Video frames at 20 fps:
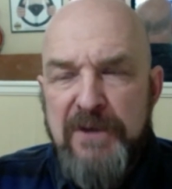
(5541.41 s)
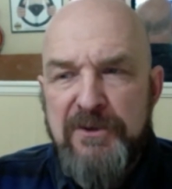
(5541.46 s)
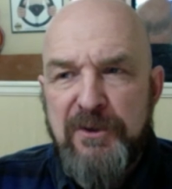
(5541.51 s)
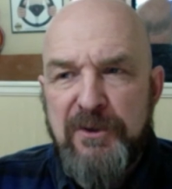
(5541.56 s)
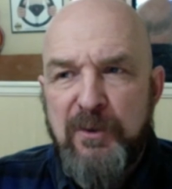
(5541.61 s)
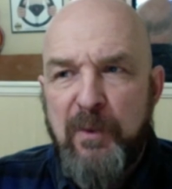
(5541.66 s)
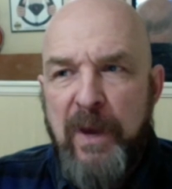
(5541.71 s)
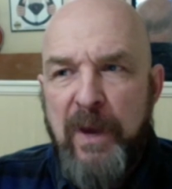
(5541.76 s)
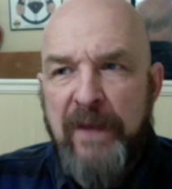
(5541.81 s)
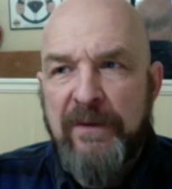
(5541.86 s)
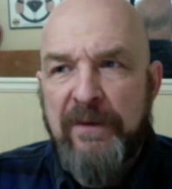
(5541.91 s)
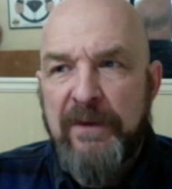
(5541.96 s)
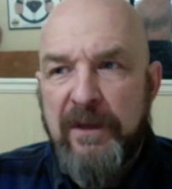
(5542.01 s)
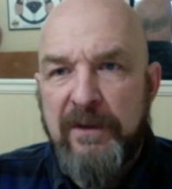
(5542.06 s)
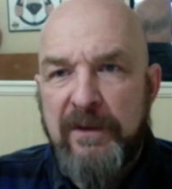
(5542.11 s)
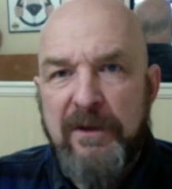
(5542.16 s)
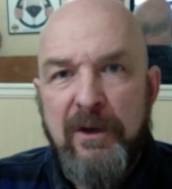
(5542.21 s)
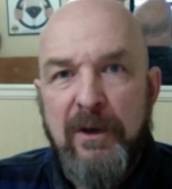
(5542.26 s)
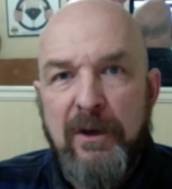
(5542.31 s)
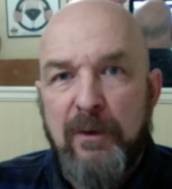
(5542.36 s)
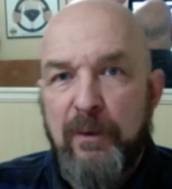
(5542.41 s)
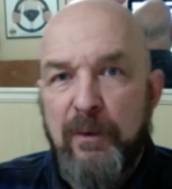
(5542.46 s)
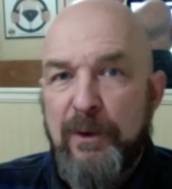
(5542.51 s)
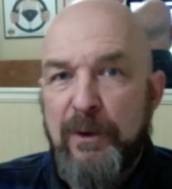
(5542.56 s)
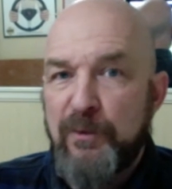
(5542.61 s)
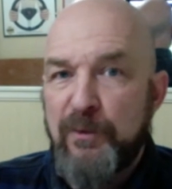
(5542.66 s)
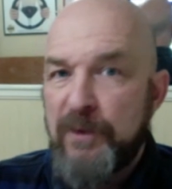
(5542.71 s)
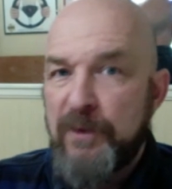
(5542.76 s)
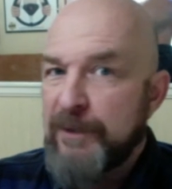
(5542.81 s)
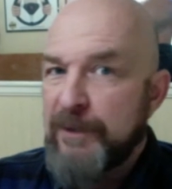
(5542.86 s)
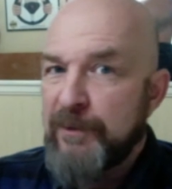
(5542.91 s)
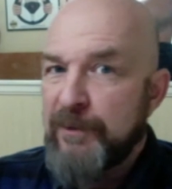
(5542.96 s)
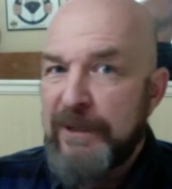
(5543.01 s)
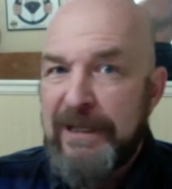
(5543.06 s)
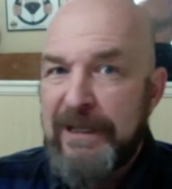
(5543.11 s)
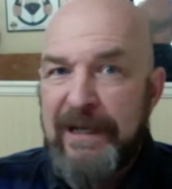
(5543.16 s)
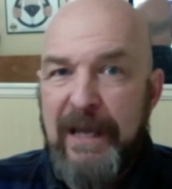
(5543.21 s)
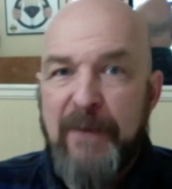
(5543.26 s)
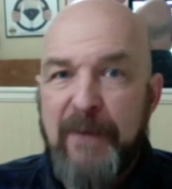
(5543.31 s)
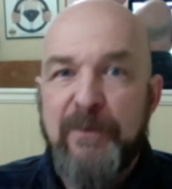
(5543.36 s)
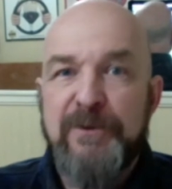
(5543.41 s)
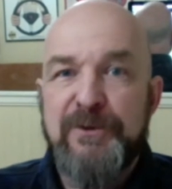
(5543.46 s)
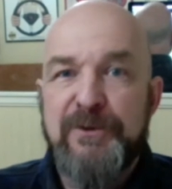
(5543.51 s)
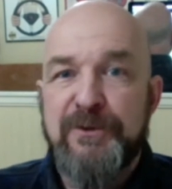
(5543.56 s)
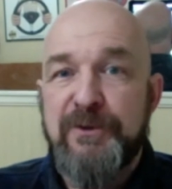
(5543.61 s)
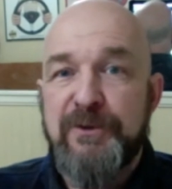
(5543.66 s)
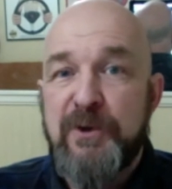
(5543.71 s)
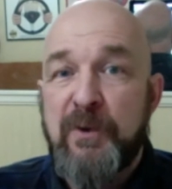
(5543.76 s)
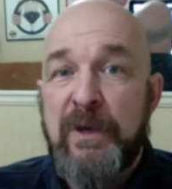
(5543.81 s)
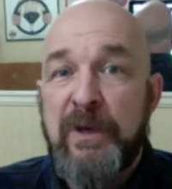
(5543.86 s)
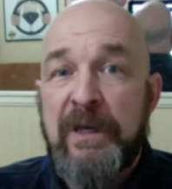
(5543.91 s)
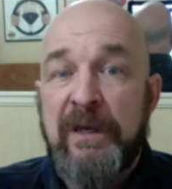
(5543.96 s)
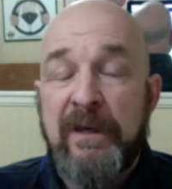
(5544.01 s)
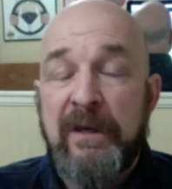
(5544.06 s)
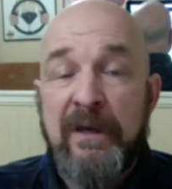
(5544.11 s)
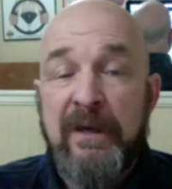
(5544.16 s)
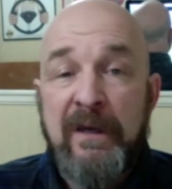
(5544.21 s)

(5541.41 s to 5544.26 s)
it went that we really, really like what you're doing.